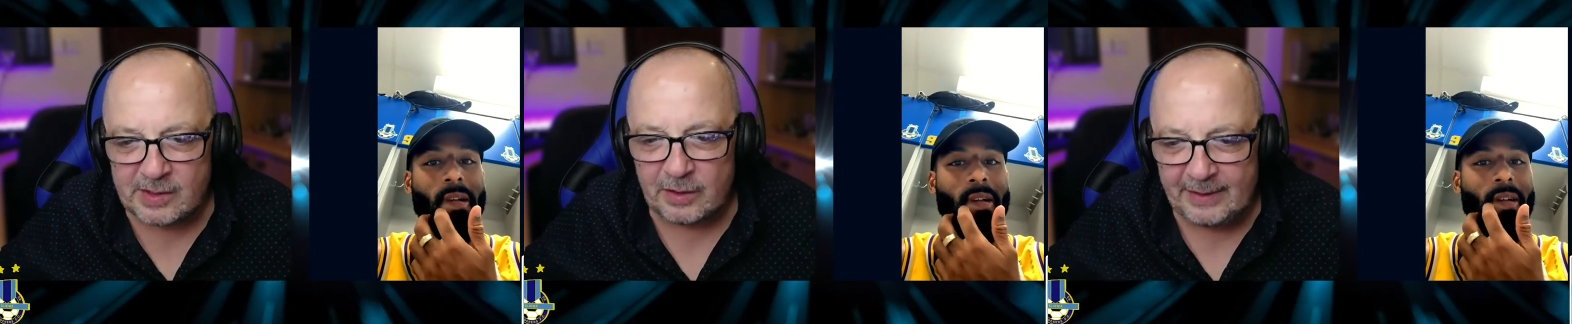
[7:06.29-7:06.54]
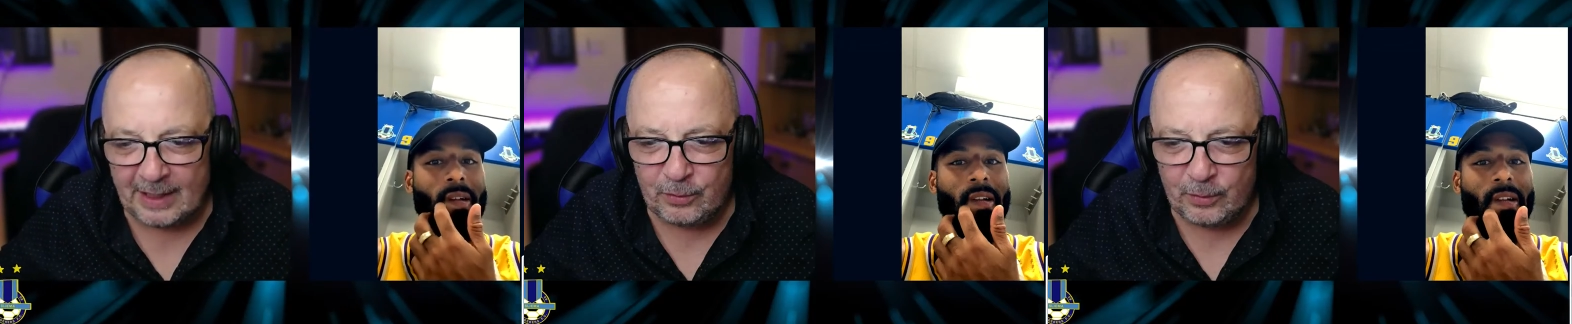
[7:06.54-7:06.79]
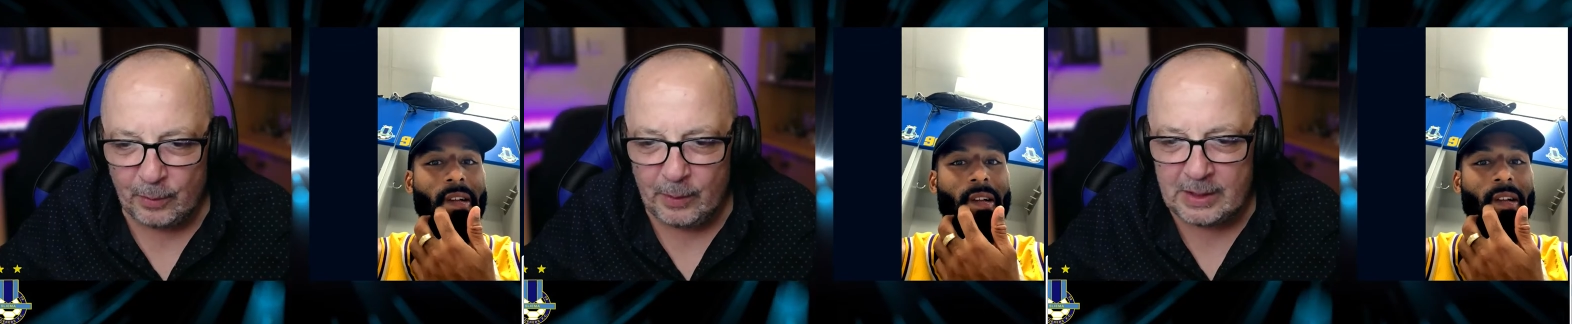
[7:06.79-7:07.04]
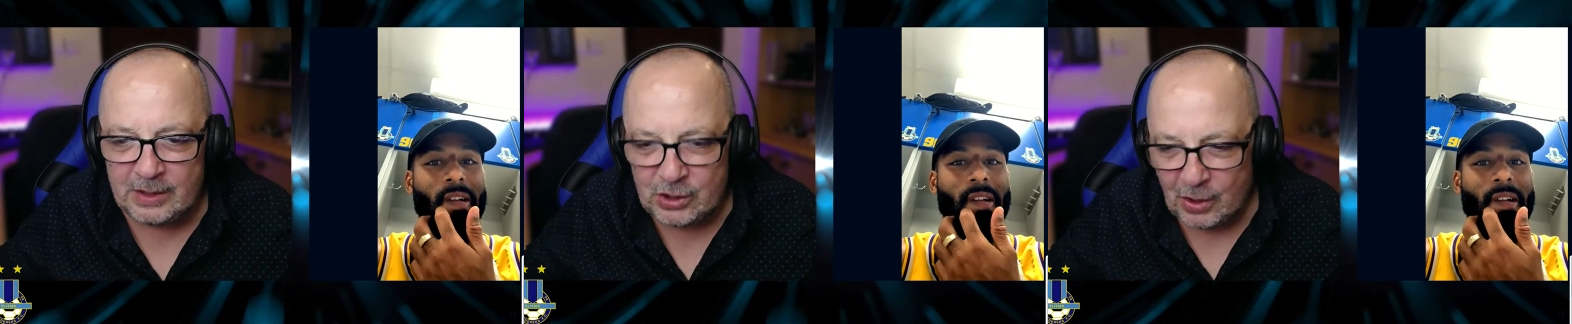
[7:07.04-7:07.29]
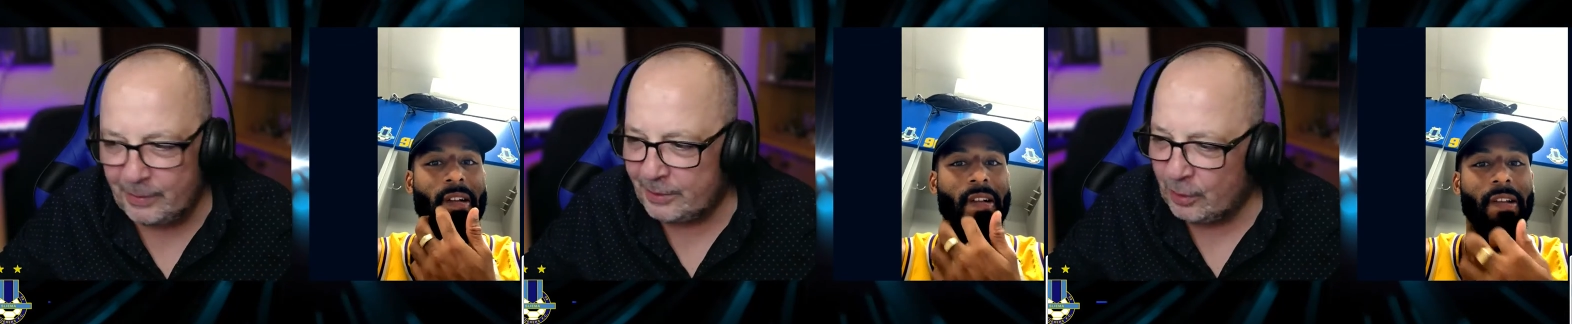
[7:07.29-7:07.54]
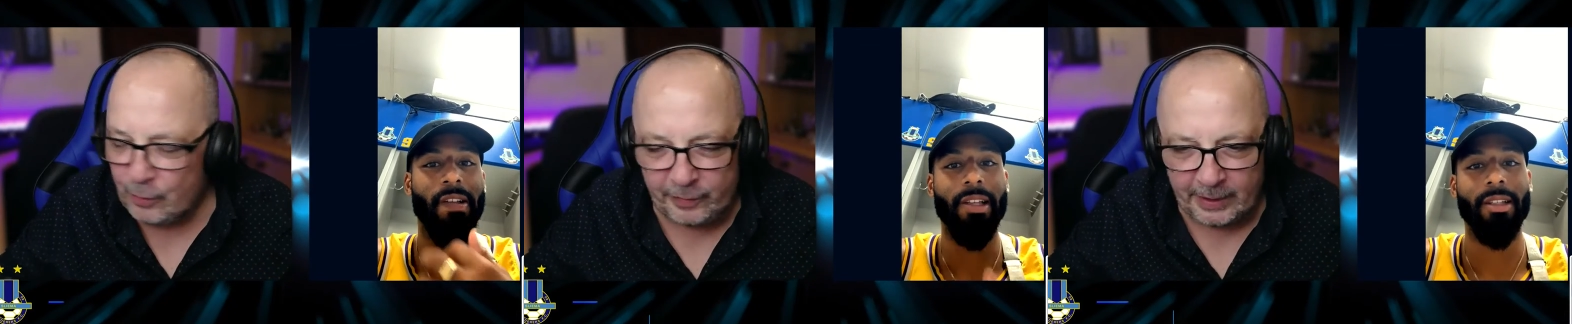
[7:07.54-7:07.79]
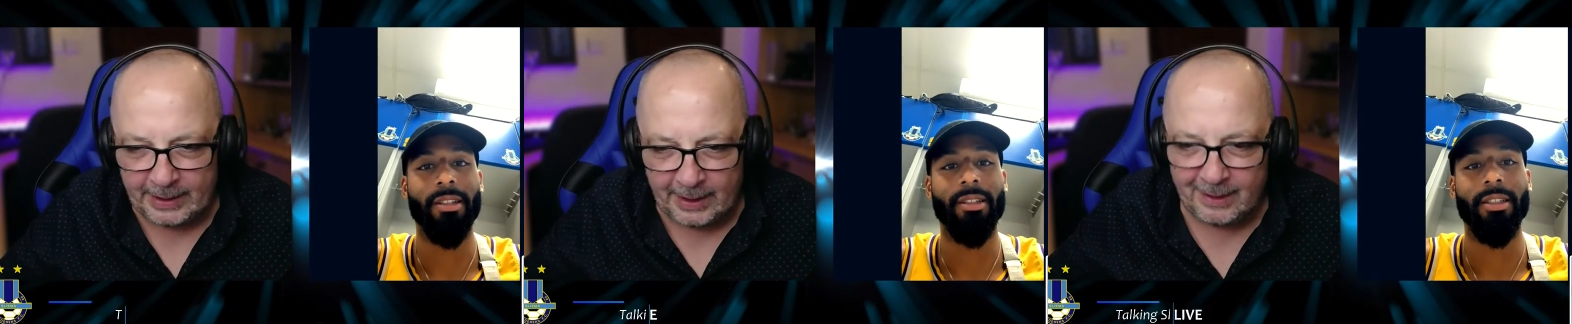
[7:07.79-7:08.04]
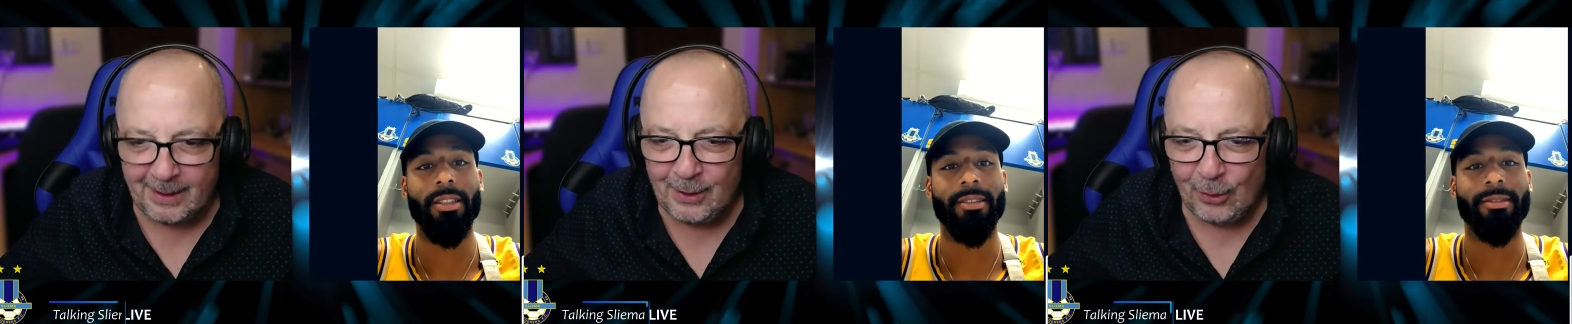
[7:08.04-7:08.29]
Speaker 1: so that we will show it over
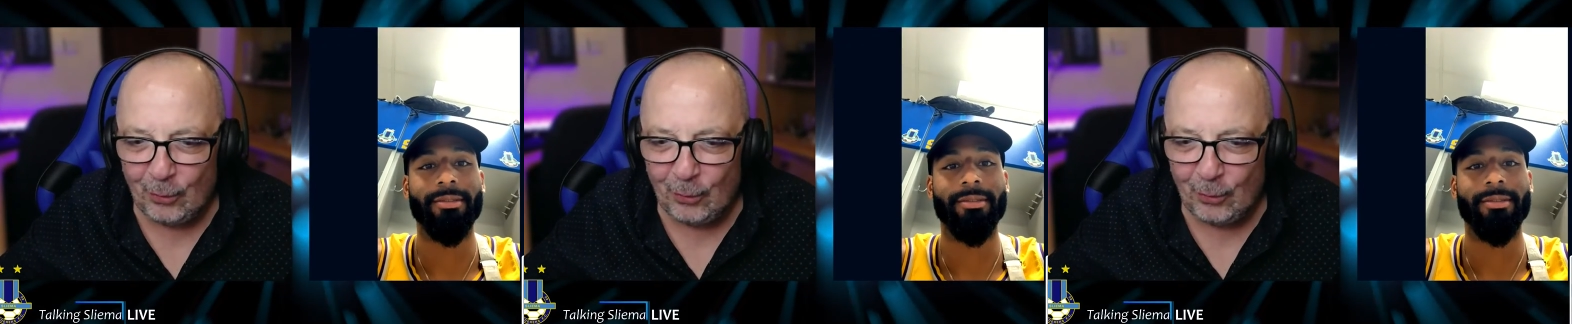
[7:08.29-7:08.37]
here